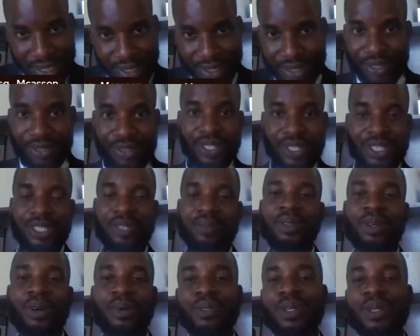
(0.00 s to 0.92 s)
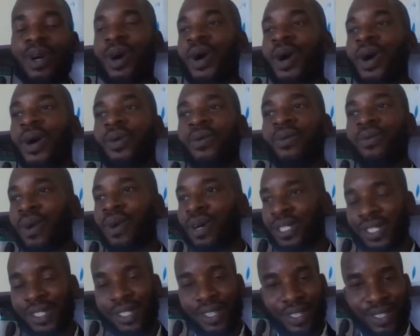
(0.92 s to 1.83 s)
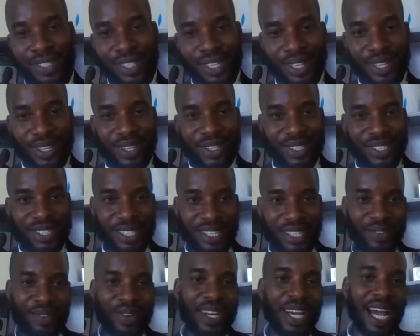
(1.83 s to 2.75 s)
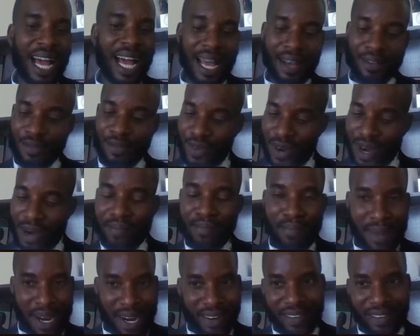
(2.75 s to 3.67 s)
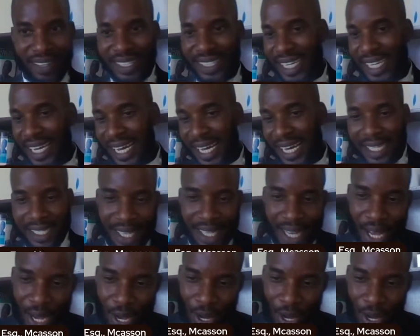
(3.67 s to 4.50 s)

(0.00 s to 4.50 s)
So the question becomes, what does the law say? We have one marriage act.